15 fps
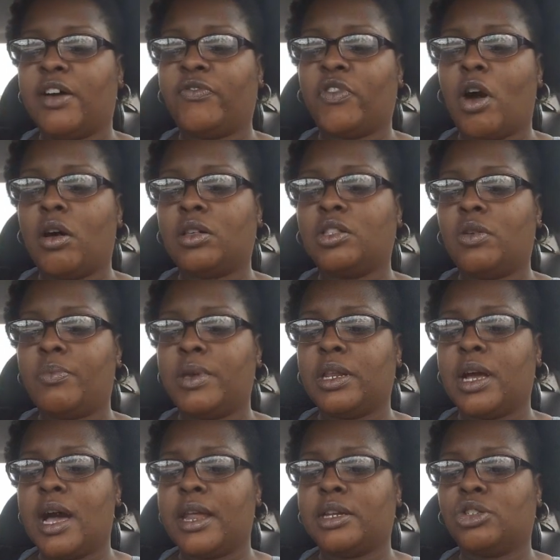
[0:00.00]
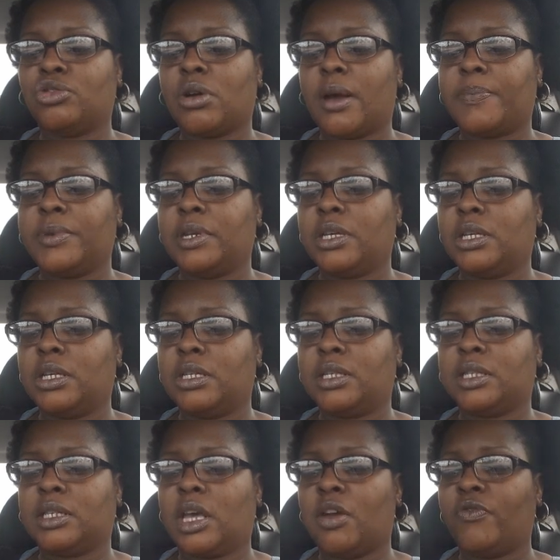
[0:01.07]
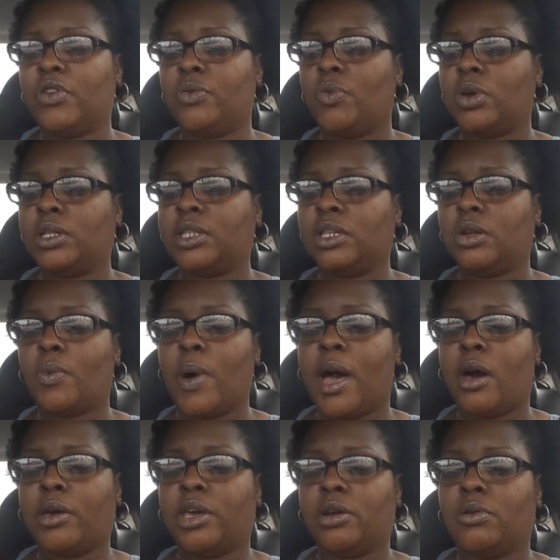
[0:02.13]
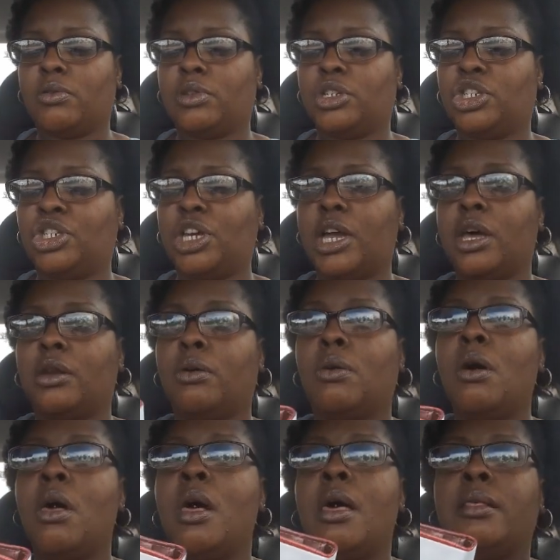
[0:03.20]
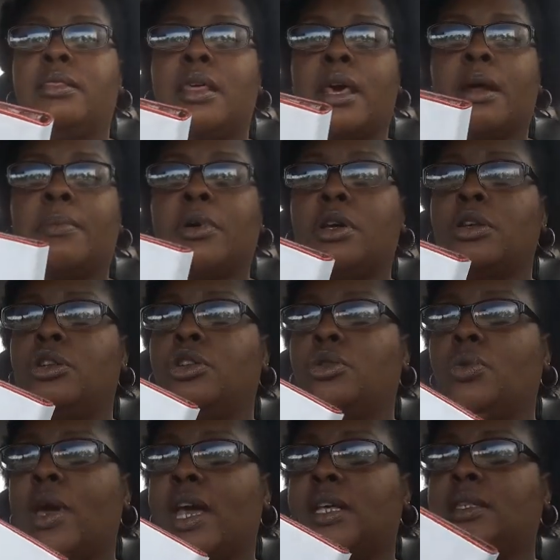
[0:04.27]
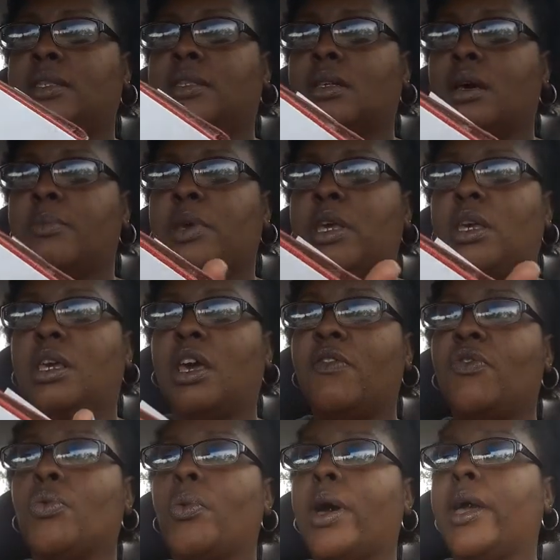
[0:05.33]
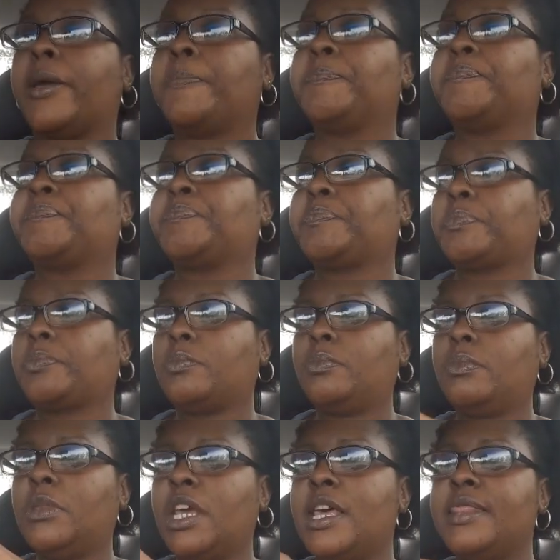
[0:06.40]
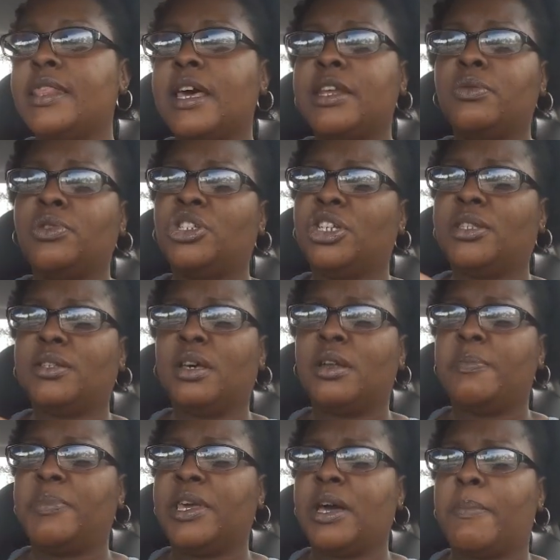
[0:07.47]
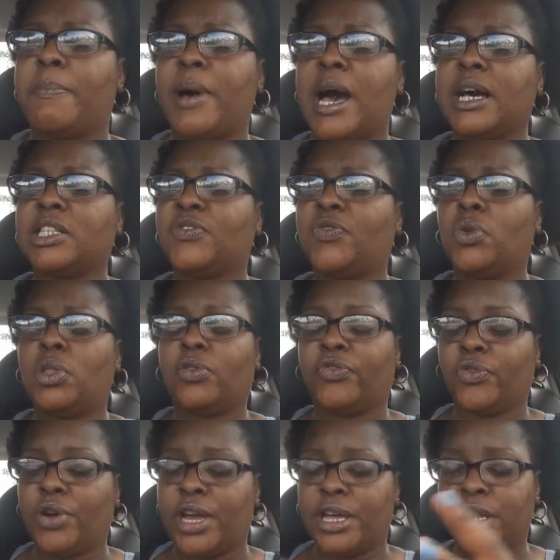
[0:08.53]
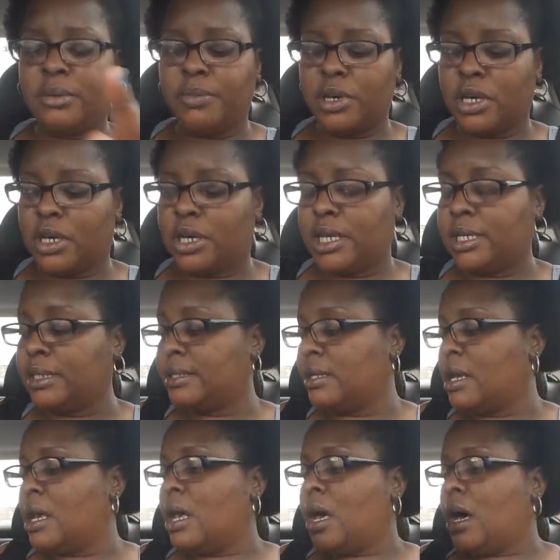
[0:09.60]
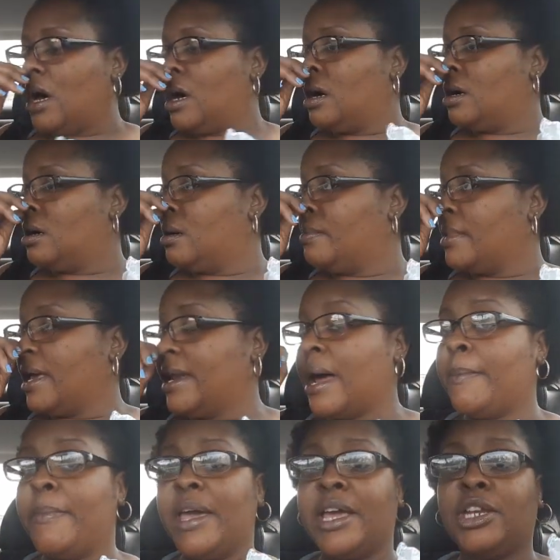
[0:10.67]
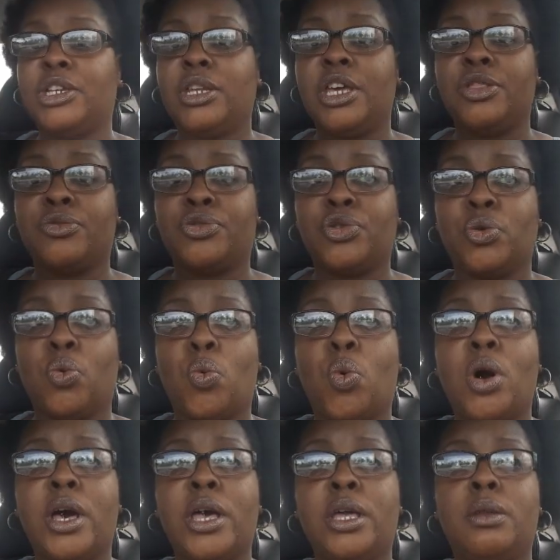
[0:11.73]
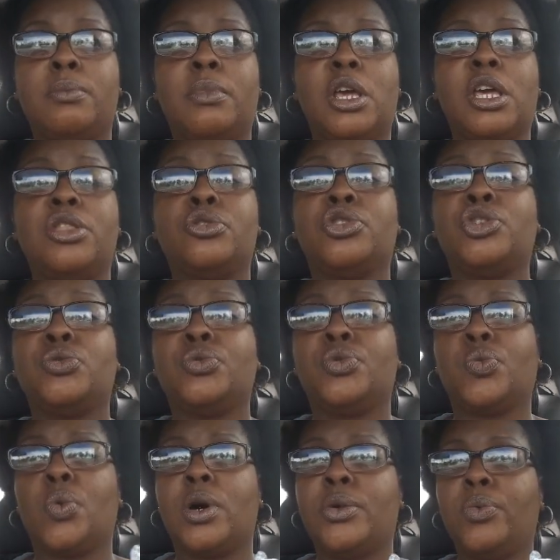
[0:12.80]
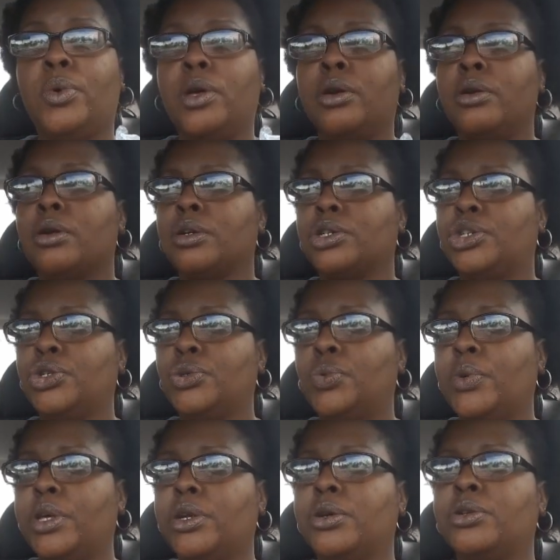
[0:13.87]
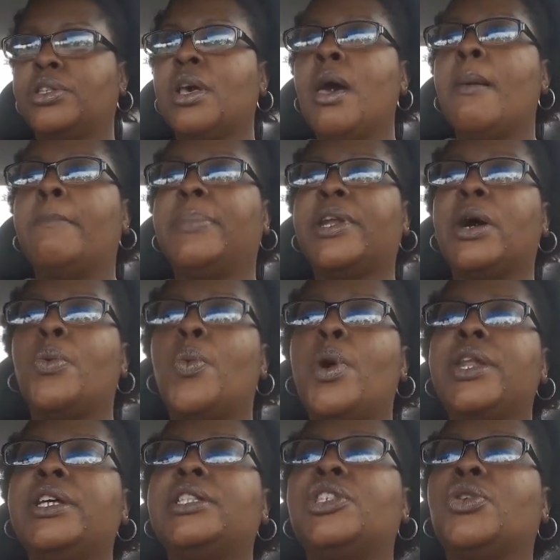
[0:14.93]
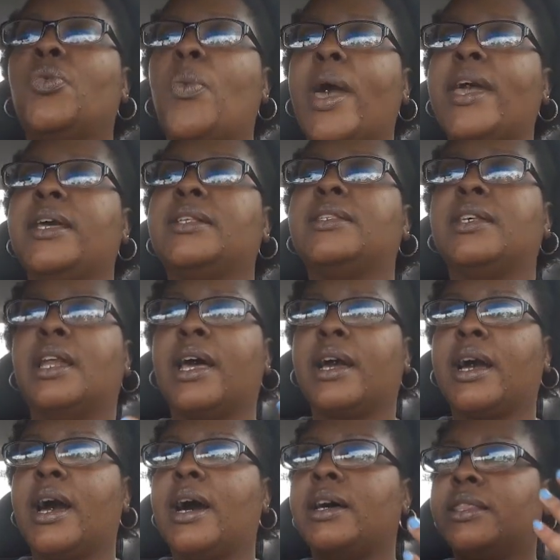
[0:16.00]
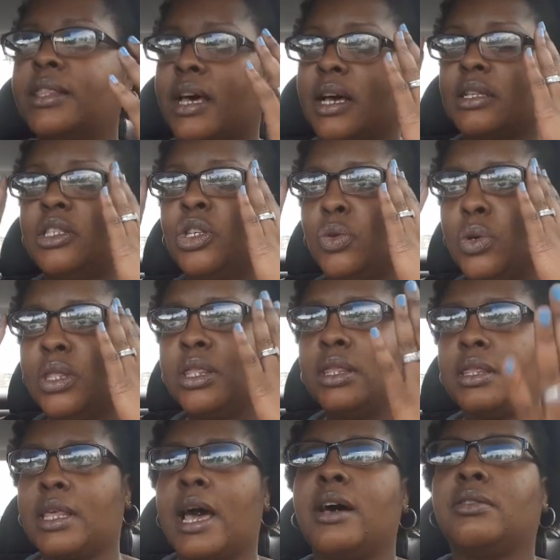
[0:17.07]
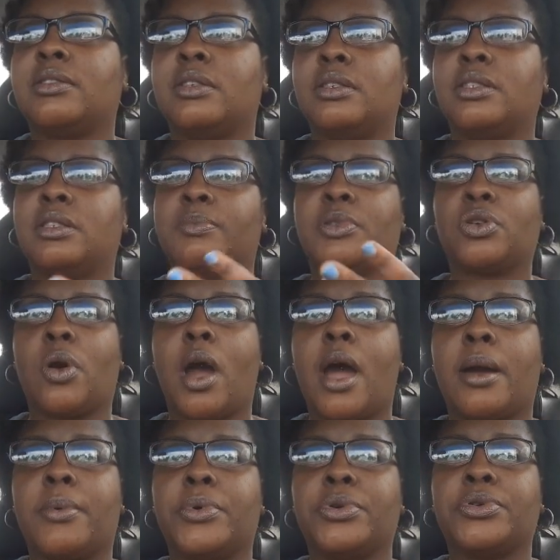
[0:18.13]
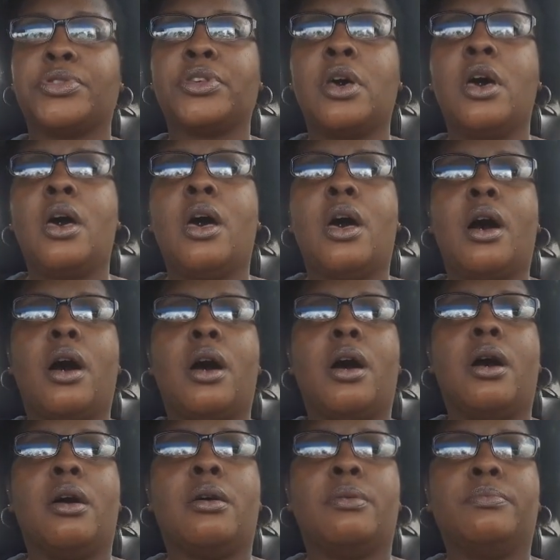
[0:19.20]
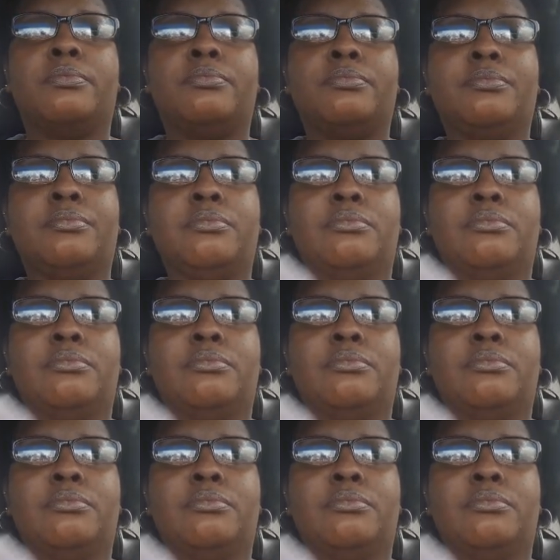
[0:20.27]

and I've also been kind of dropping hints every once in a while here on this channel, that I'm gonna do a subby giveaway, and that it was just gonna be a box full of random goodies, um, and I may either do one, either choose one winner or two winners. But I wanted to wait until I got a to a thousand subscribers, um,